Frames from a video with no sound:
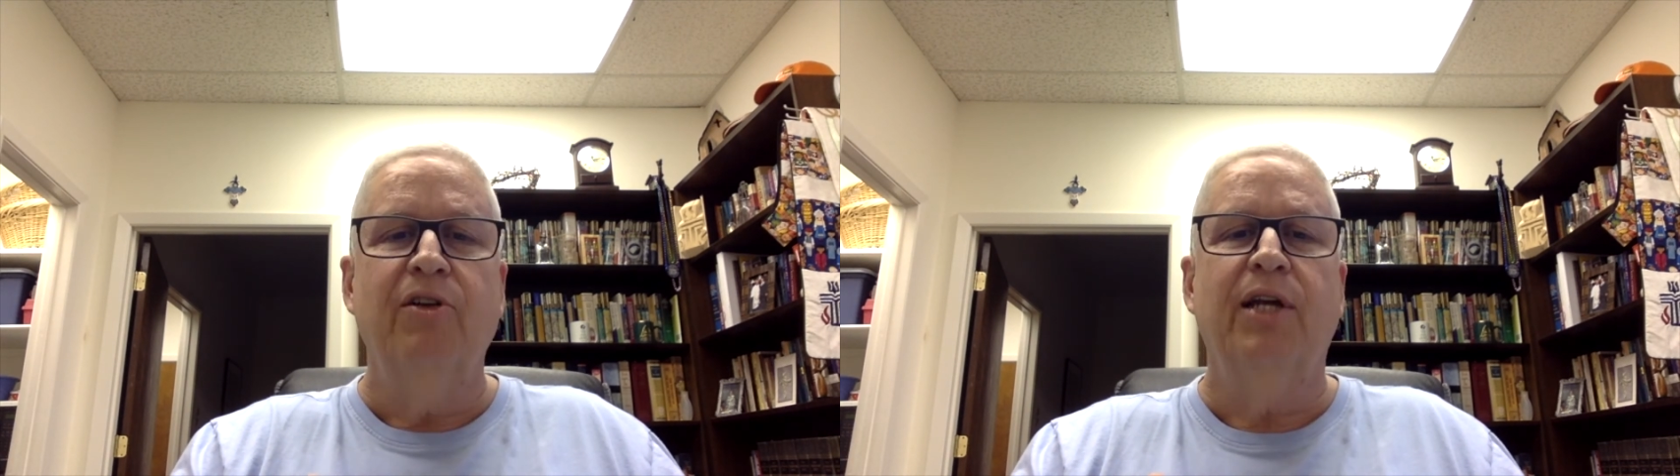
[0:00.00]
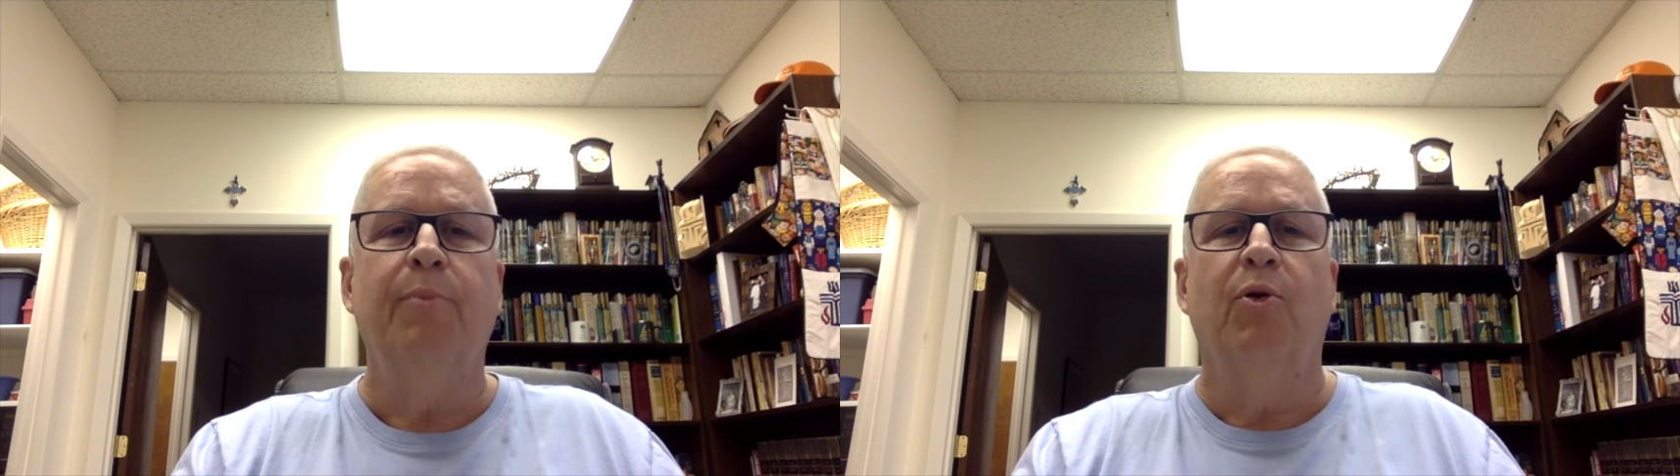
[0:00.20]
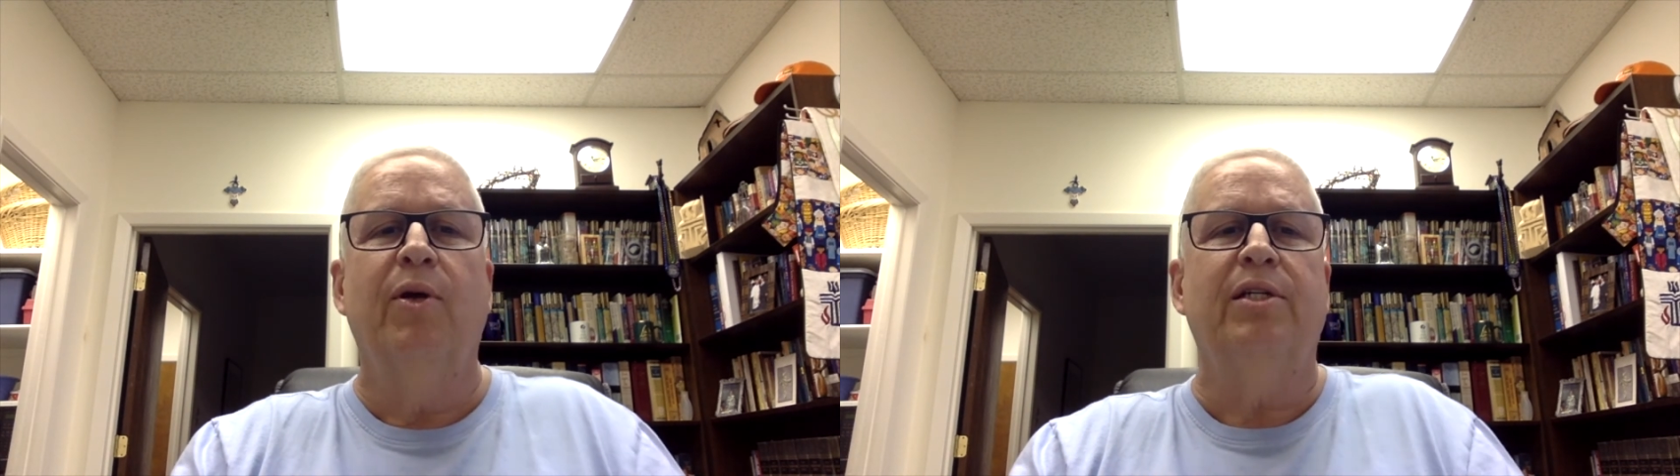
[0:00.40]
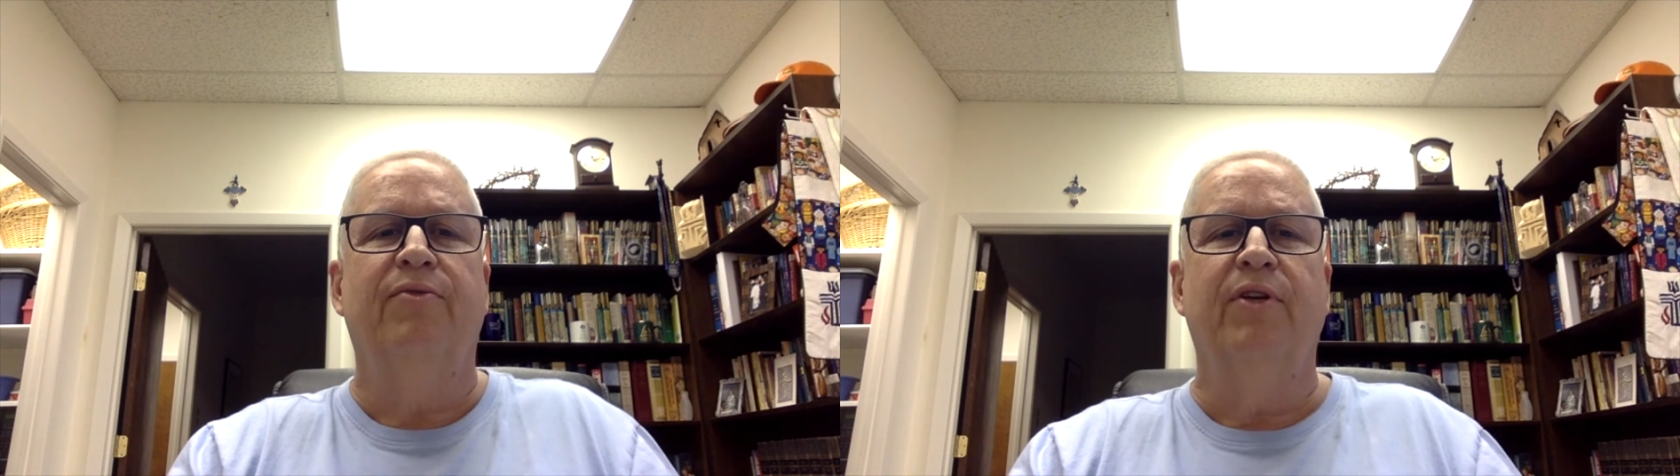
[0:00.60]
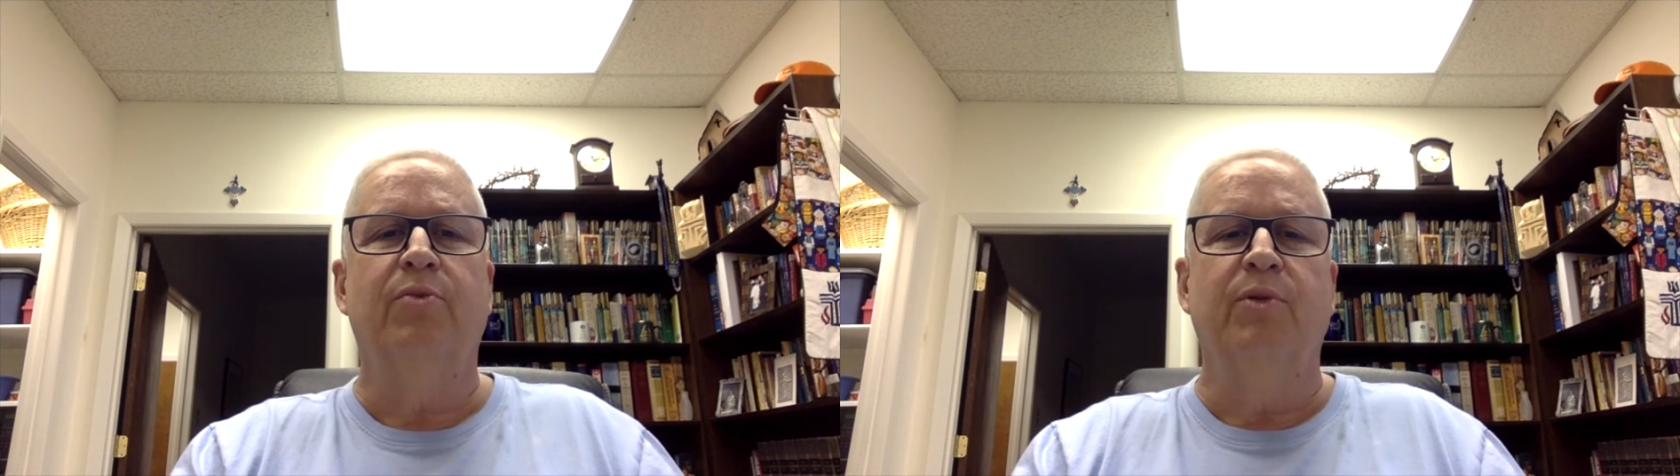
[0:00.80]
time the rest
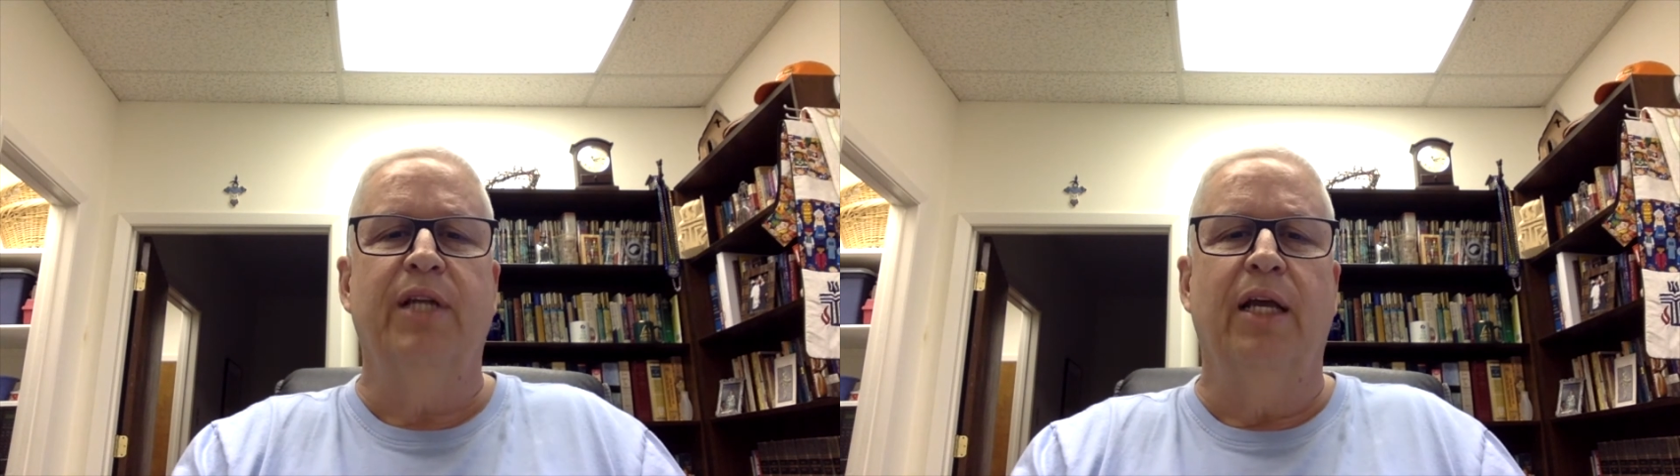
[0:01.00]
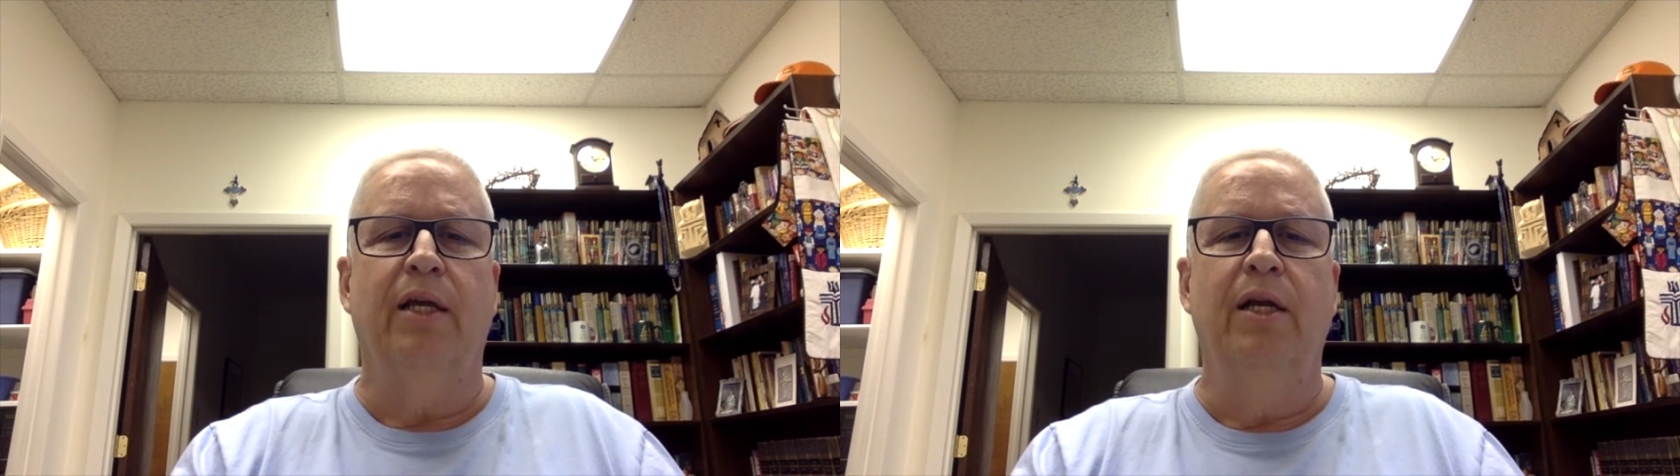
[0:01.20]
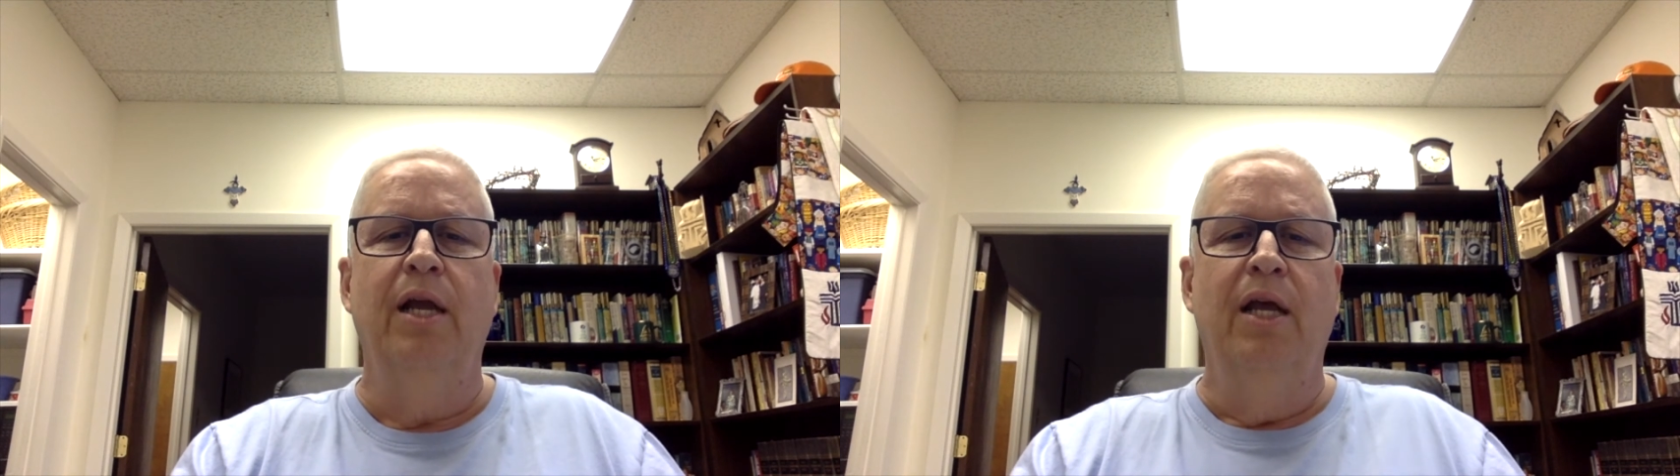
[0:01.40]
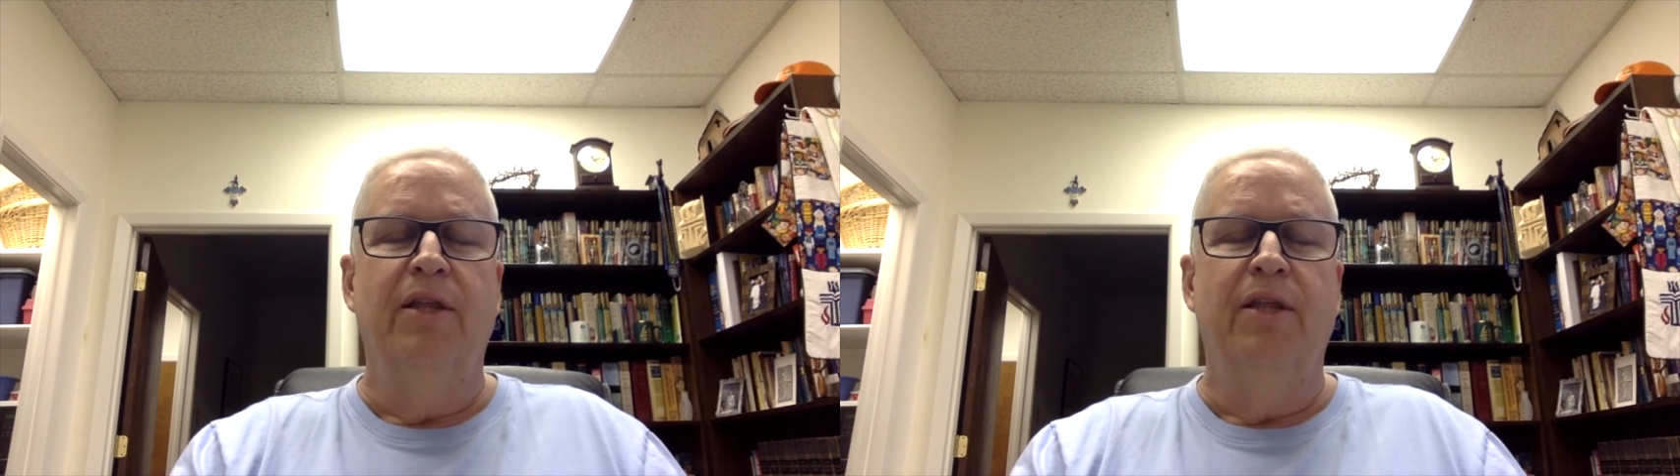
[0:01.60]
of us were taking